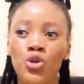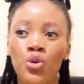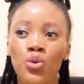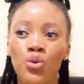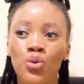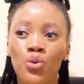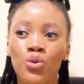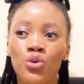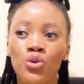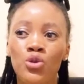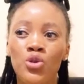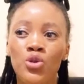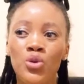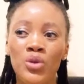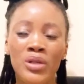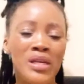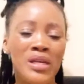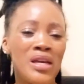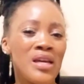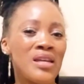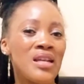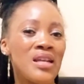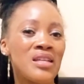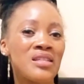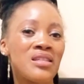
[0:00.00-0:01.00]
to
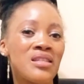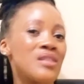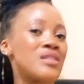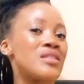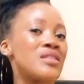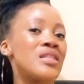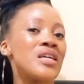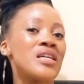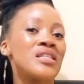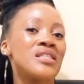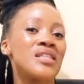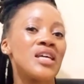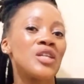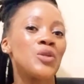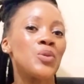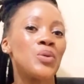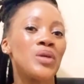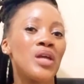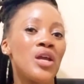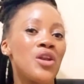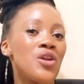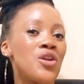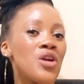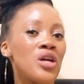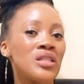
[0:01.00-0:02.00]
get us the things that we
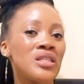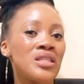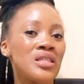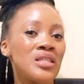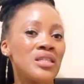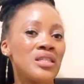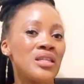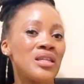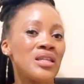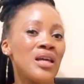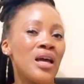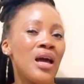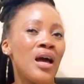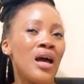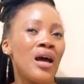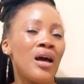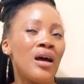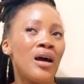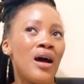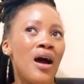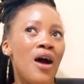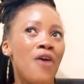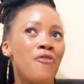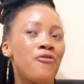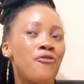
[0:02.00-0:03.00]
cannot
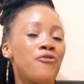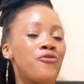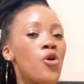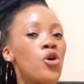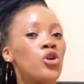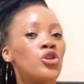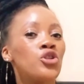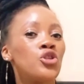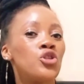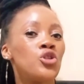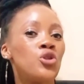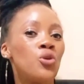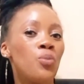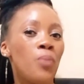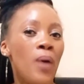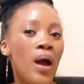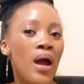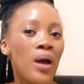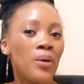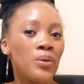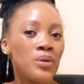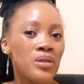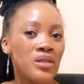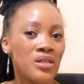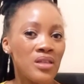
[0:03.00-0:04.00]
afford to
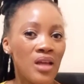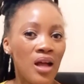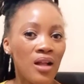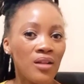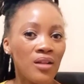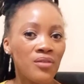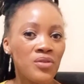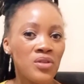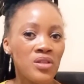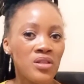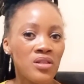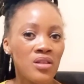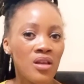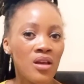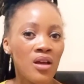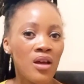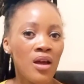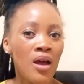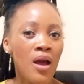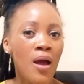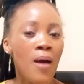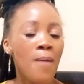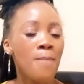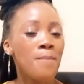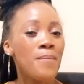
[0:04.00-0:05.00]
buy ourselves.
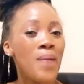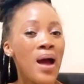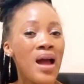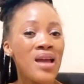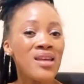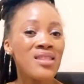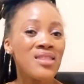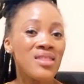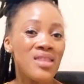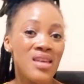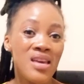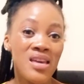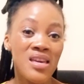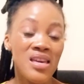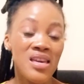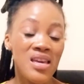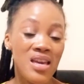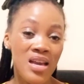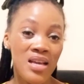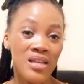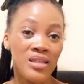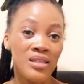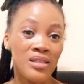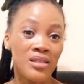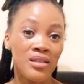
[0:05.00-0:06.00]
My thing
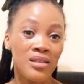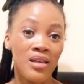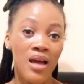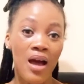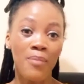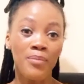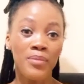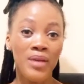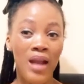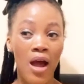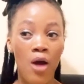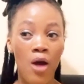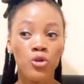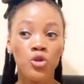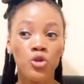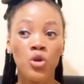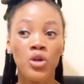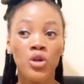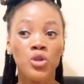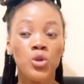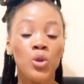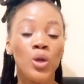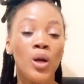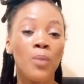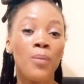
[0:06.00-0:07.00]
is, I'm now
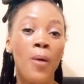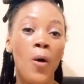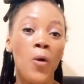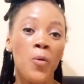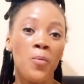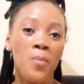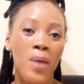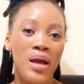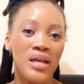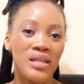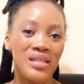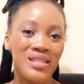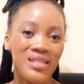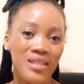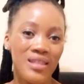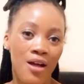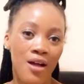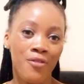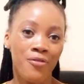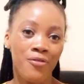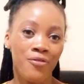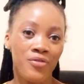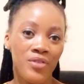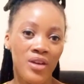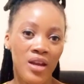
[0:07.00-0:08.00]
going to talk about
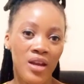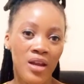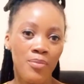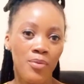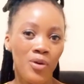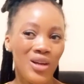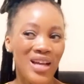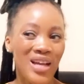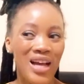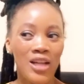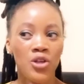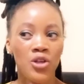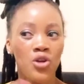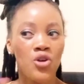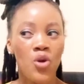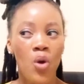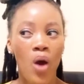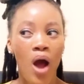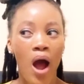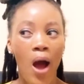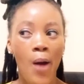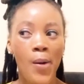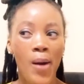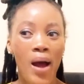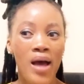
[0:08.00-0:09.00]
myself, but I don't
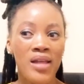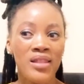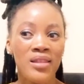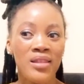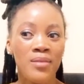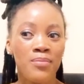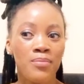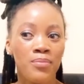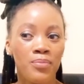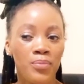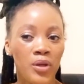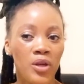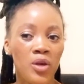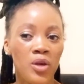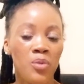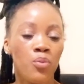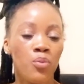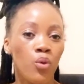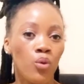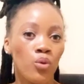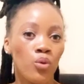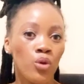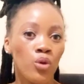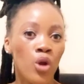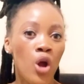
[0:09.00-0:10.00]
know how other
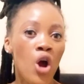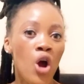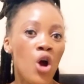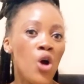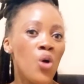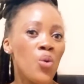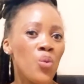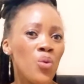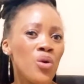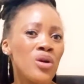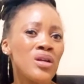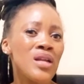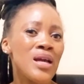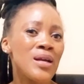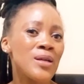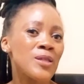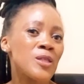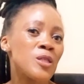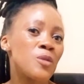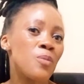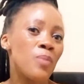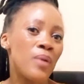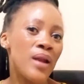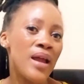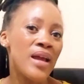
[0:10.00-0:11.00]
people would
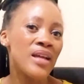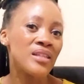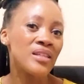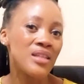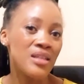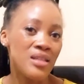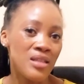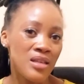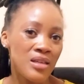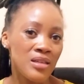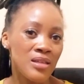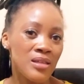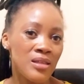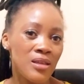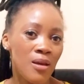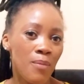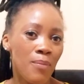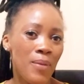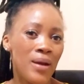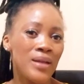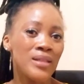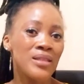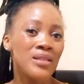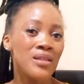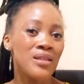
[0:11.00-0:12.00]
explain this,
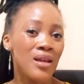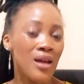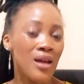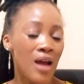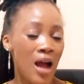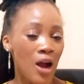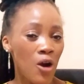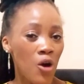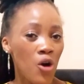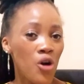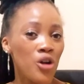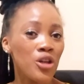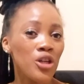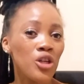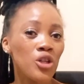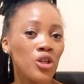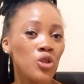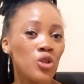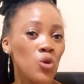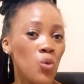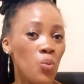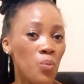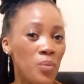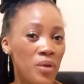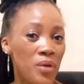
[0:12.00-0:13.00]
but
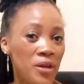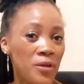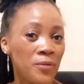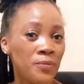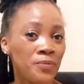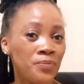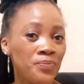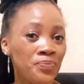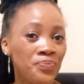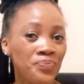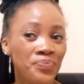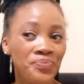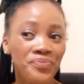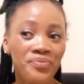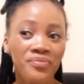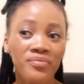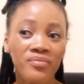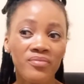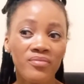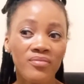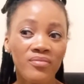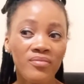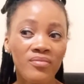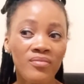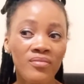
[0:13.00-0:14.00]
according to me,
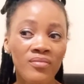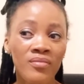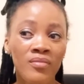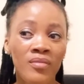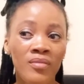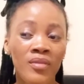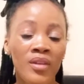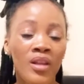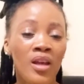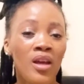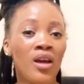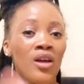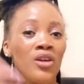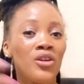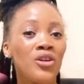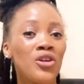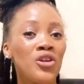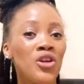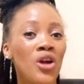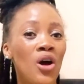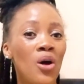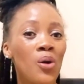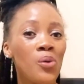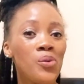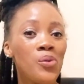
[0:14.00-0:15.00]

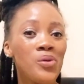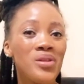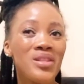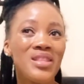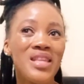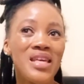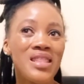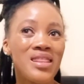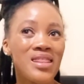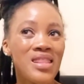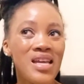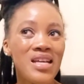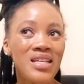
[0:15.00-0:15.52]
the